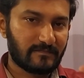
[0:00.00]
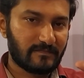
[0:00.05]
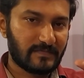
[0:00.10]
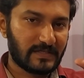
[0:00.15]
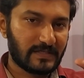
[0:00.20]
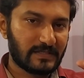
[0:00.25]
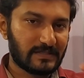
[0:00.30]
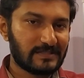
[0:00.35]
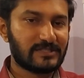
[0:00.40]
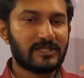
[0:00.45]

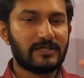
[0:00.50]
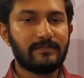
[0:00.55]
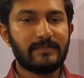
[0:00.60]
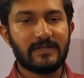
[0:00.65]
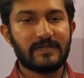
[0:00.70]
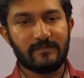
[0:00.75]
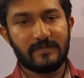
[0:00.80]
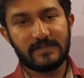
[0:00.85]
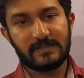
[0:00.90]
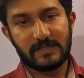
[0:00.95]
we
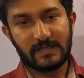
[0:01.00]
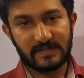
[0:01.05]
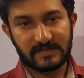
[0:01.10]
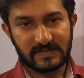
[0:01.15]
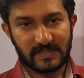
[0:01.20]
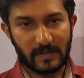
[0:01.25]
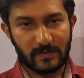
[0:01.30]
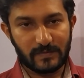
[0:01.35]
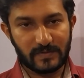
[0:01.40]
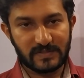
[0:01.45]
determine whether
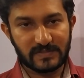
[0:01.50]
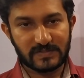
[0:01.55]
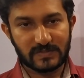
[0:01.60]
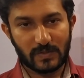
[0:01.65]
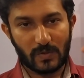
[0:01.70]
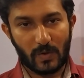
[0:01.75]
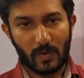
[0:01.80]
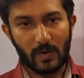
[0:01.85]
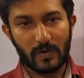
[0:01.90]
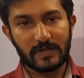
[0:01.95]
a sound
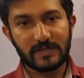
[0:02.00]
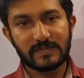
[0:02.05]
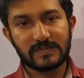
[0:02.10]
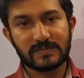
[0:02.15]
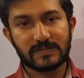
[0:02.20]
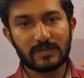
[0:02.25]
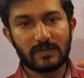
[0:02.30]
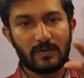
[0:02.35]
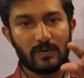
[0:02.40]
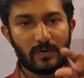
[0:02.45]
is
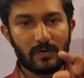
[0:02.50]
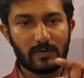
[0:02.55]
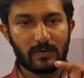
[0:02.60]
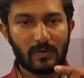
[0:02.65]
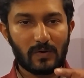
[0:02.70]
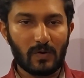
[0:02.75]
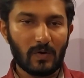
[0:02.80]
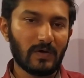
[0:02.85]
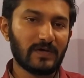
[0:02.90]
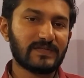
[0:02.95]
voiced
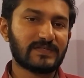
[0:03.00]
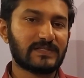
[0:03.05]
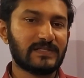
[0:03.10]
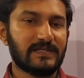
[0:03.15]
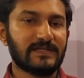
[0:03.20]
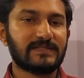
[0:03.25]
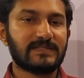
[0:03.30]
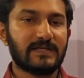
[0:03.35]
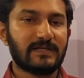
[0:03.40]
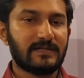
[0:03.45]
or
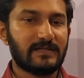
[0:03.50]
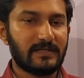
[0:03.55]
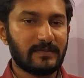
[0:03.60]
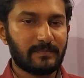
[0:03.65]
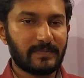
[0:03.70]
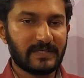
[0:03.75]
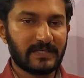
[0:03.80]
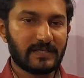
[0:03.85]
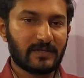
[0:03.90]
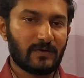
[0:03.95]
voiceless
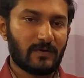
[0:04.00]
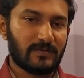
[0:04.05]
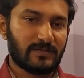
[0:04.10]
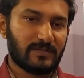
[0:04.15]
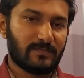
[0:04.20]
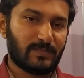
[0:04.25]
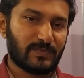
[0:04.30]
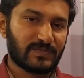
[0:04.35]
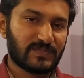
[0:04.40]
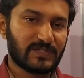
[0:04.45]
depending
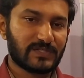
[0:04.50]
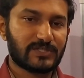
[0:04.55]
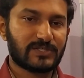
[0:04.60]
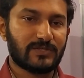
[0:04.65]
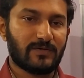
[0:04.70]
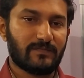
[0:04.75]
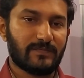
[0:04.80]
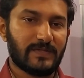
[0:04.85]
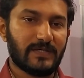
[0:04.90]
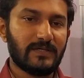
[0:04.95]
on the
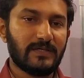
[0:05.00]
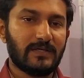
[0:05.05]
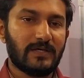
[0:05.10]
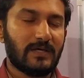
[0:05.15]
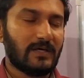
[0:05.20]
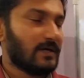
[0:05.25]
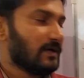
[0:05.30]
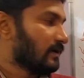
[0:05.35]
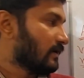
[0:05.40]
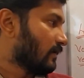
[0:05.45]
position of the
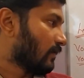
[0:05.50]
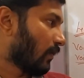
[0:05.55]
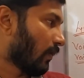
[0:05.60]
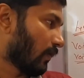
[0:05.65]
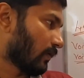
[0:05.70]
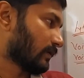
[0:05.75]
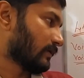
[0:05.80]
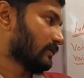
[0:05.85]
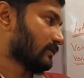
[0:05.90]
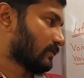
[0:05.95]

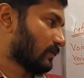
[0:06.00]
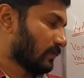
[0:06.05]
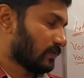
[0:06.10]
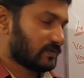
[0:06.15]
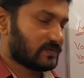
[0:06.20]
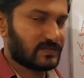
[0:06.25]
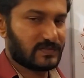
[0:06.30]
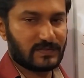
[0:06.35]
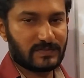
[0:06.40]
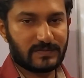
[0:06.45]
vocal
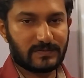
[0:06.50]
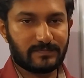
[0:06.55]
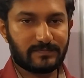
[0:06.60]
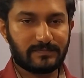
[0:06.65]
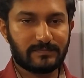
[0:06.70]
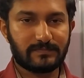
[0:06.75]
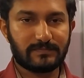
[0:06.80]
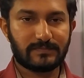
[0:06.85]
cords.